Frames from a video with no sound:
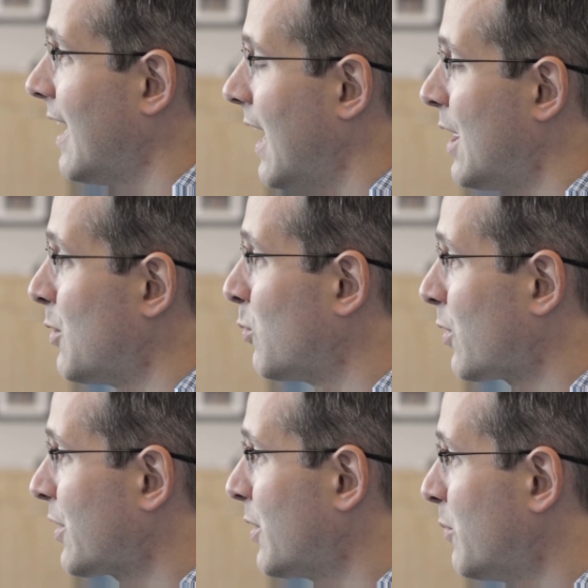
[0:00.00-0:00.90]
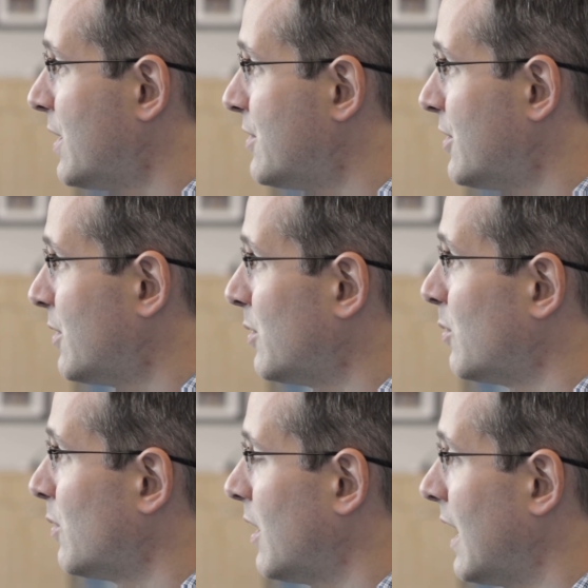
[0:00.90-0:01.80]
And the work that we
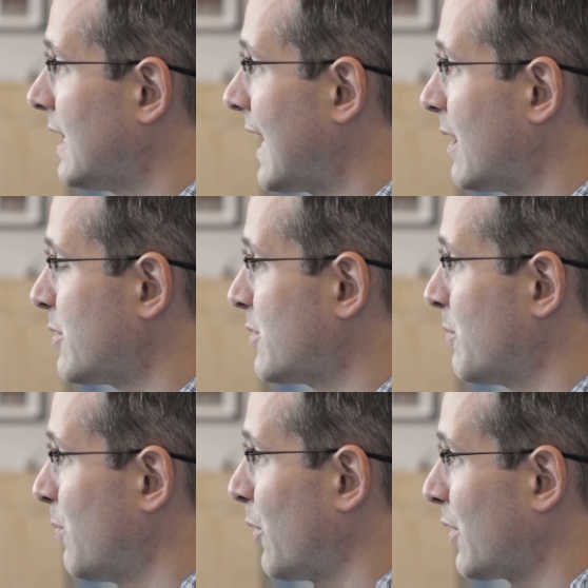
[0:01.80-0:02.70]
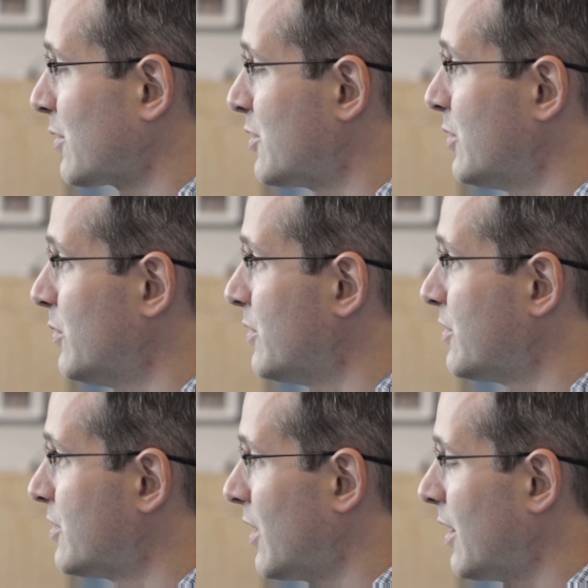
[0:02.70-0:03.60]
do allows both our
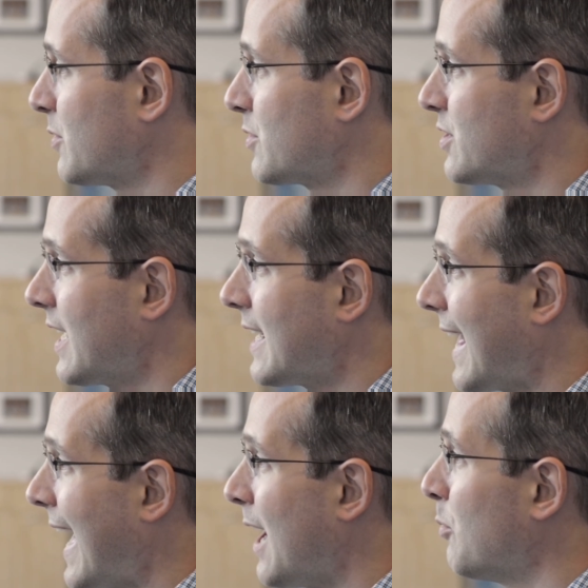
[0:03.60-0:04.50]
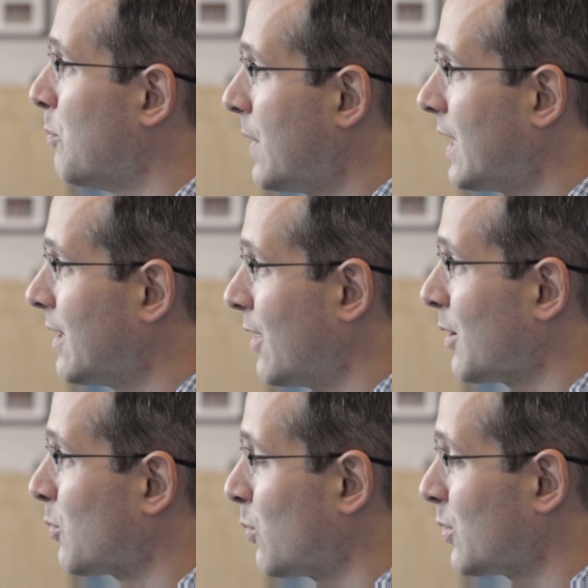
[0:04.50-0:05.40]
students to understand how big
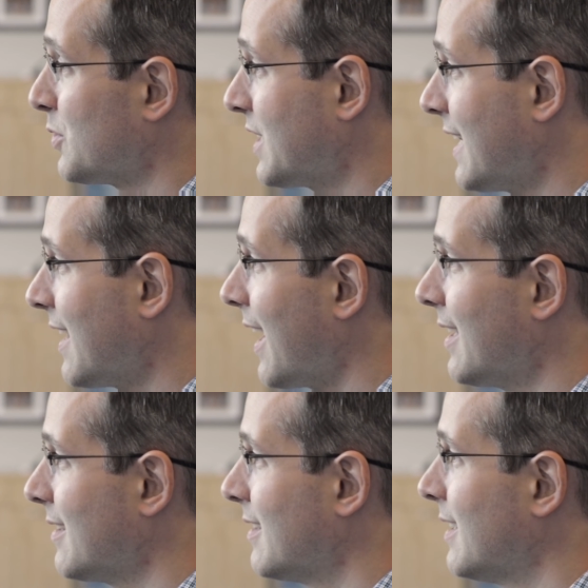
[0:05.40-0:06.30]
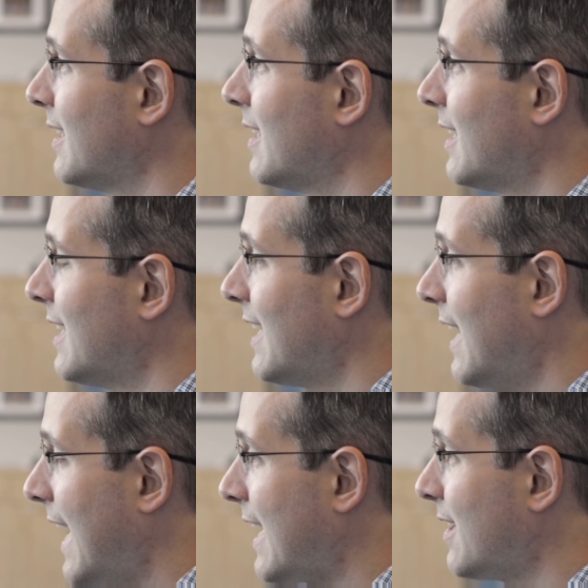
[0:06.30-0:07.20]
their world can get
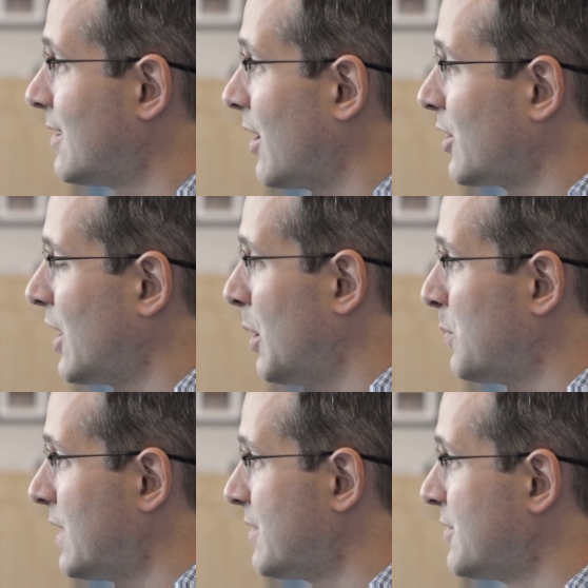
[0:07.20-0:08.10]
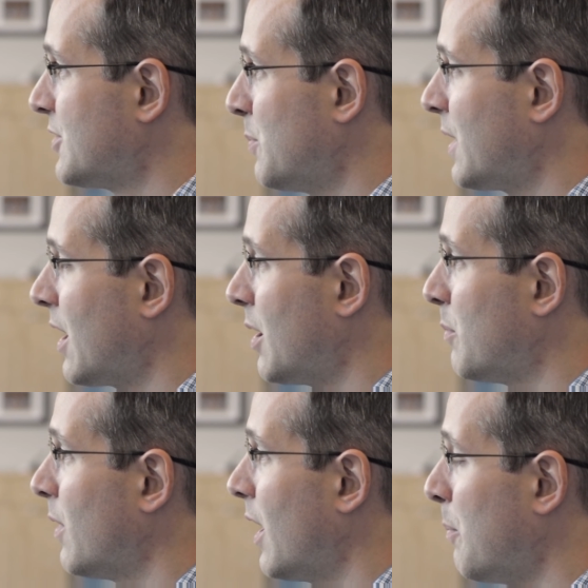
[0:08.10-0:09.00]
and our companies to
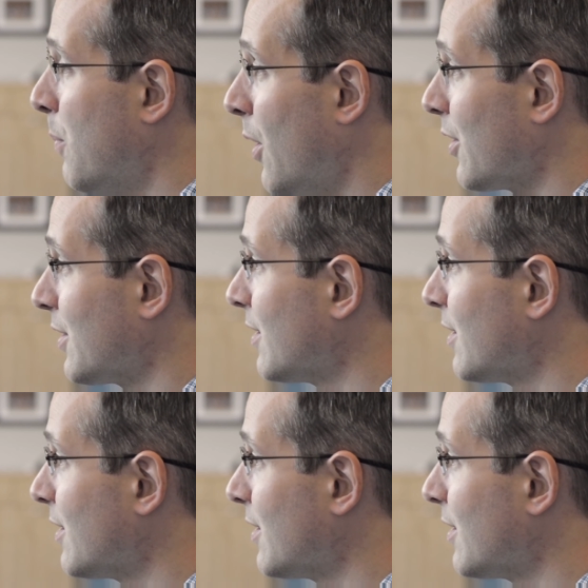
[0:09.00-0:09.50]
become a part